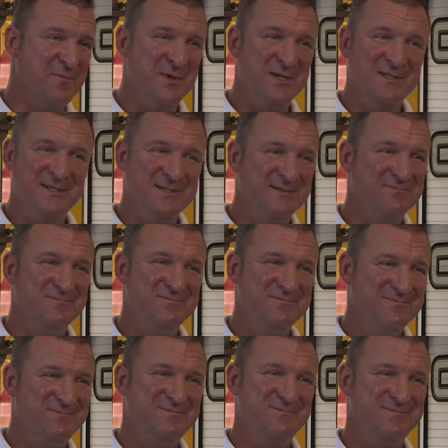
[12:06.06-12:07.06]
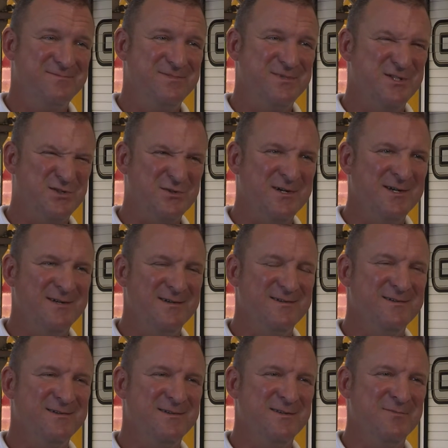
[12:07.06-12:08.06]
busy street
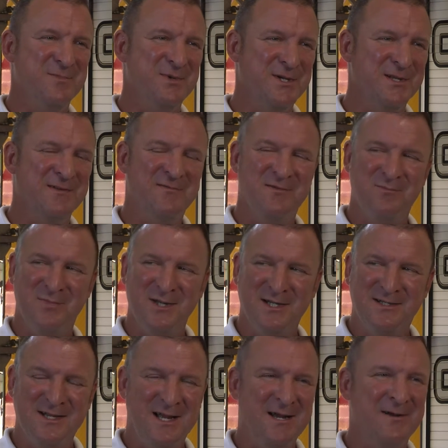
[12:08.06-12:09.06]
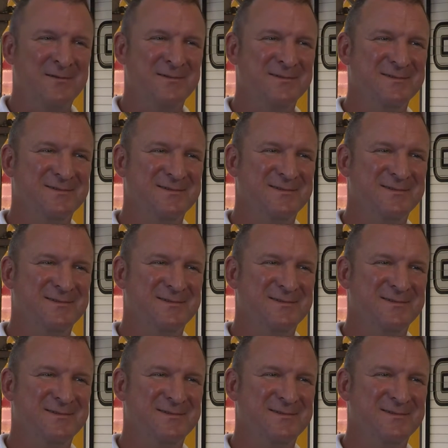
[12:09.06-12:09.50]
in the middle of a big town.